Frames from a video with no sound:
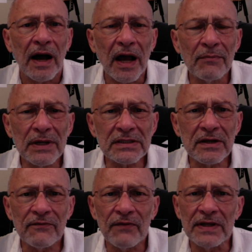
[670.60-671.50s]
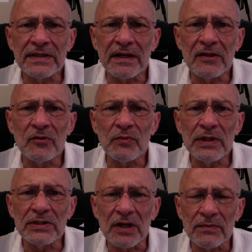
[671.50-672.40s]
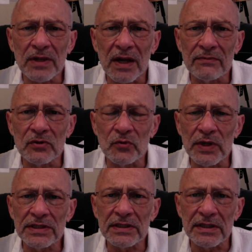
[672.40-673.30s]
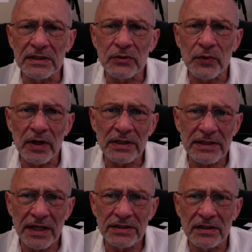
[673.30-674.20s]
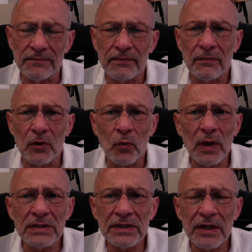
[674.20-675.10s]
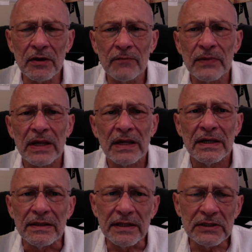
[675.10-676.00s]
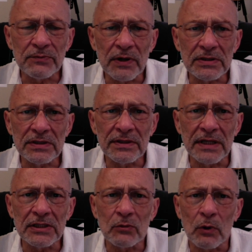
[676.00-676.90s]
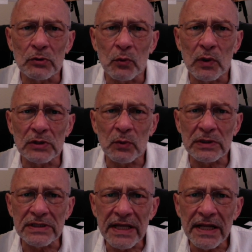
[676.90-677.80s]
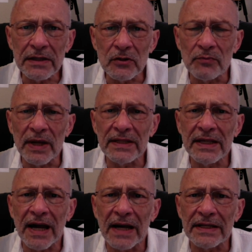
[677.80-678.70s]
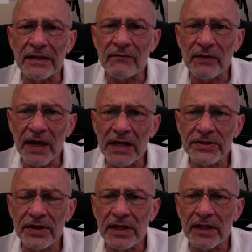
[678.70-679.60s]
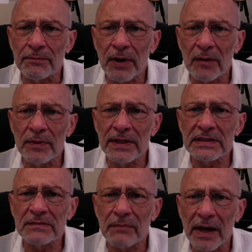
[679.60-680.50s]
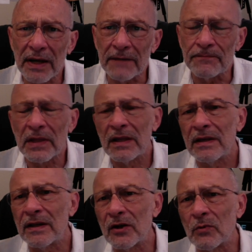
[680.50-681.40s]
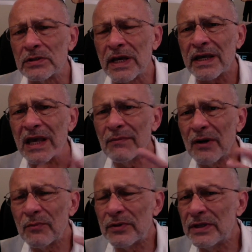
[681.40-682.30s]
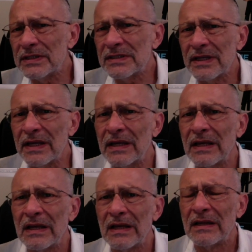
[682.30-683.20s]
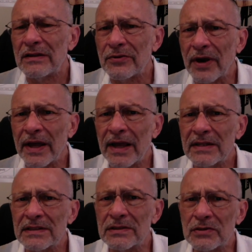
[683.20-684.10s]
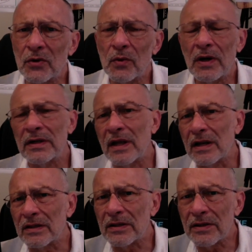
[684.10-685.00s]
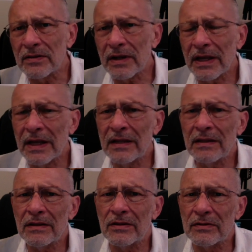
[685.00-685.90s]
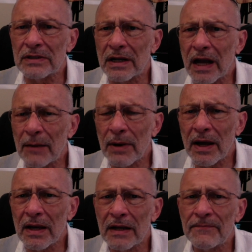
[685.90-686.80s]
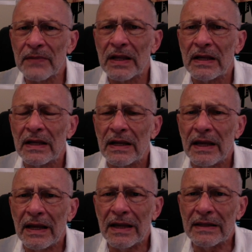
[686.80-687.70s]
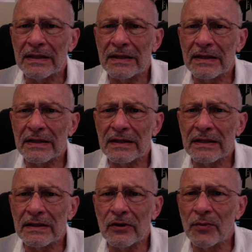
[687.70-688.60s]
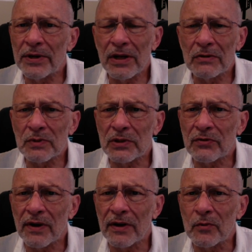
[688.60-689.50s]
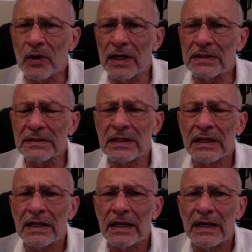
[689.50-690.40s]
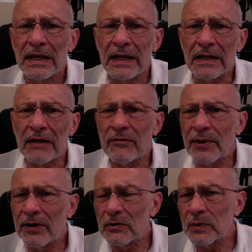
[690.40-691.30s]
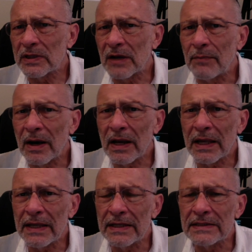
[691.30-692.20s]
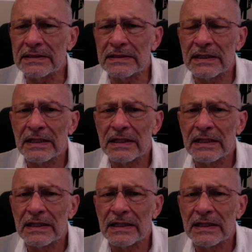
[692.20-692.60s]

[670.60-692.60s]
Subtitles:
I must confess that it took me some time to reach this realization, but once there, this presentation was needed to make the identification in the public's mind. In other words, I came up with this thing, triads and so on, and on the other hand, there's the Kabbalah, and nobody knows what triad was, and everybody knows what Kabbalah is,